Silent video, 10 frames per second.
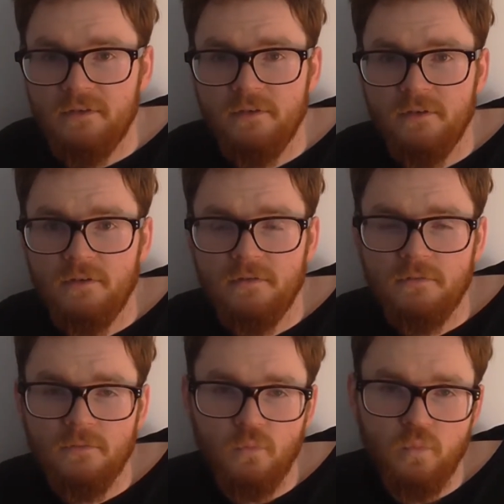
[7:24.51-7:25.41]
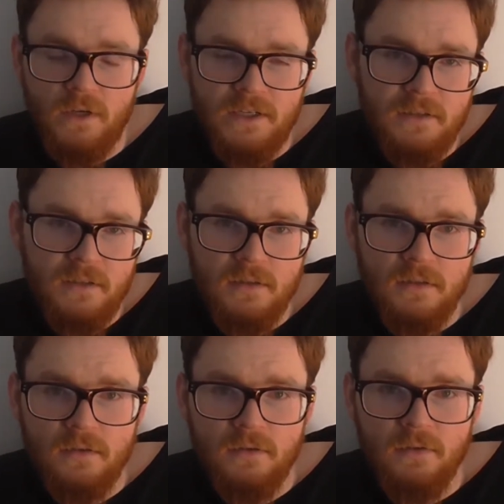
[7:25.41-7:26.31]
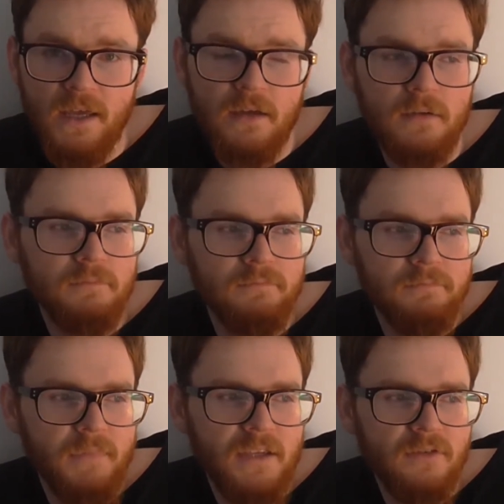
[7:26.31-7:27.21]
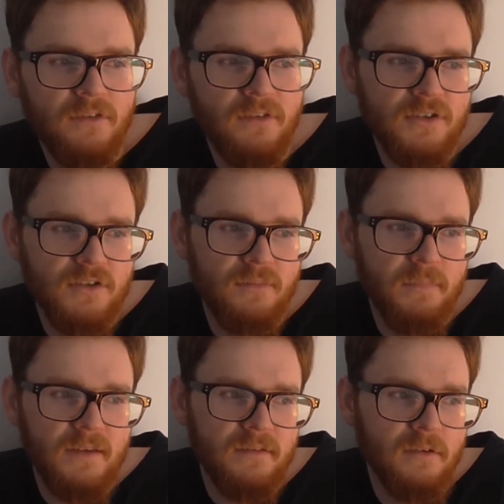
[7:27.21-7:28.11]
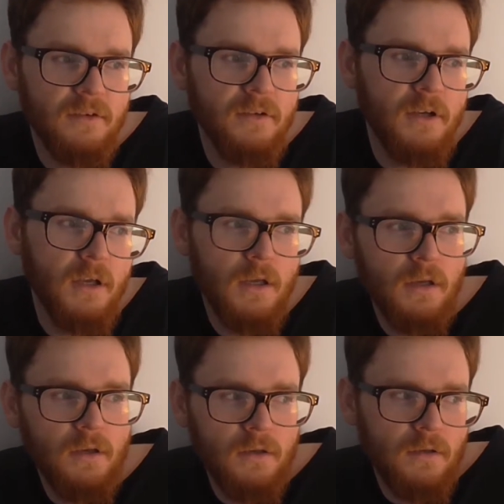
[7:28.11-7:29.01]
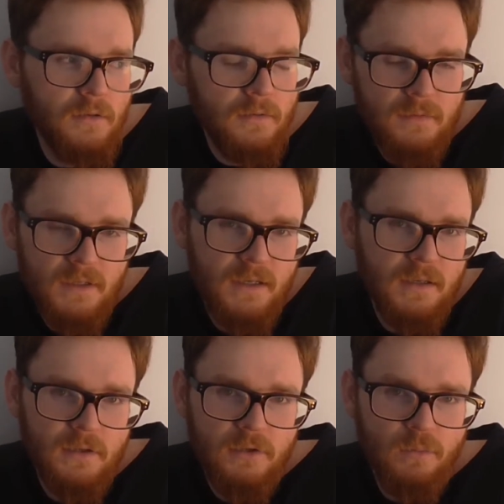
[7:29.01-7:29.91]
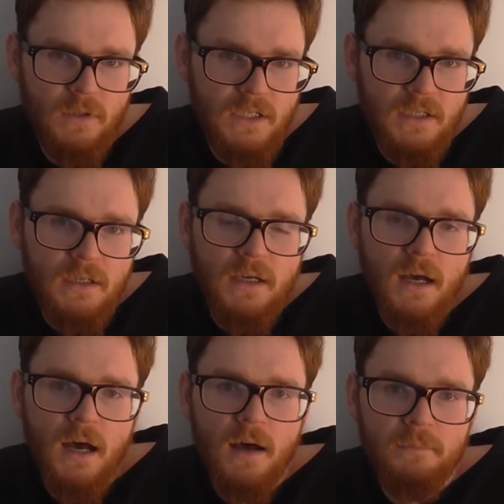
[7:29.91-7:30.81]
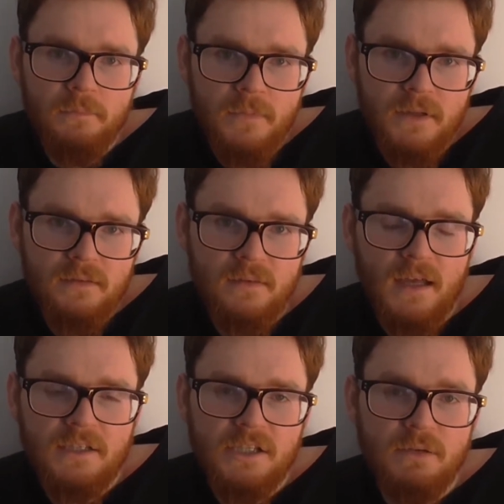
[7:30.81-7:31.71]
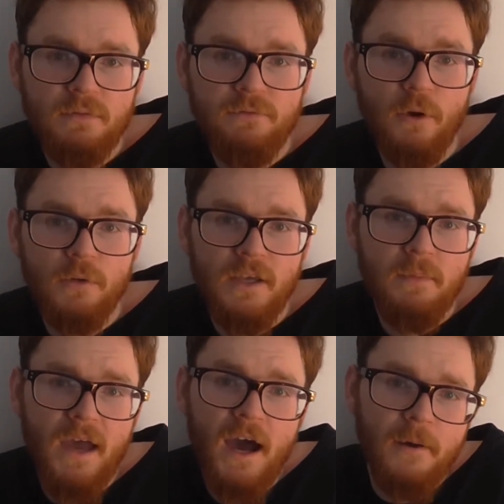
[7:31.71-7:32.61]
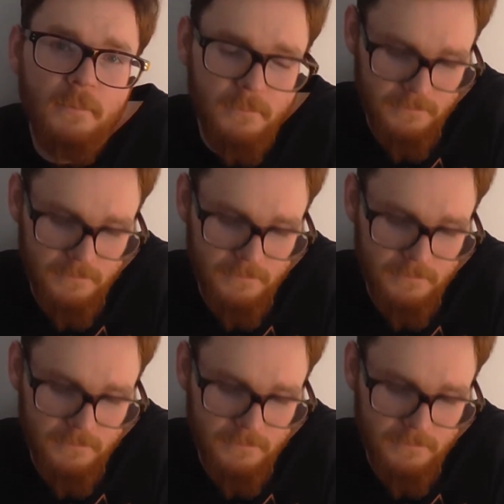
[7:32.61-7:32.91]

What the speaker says: to win, like make your decisions based on, you winning. That she would vote him out.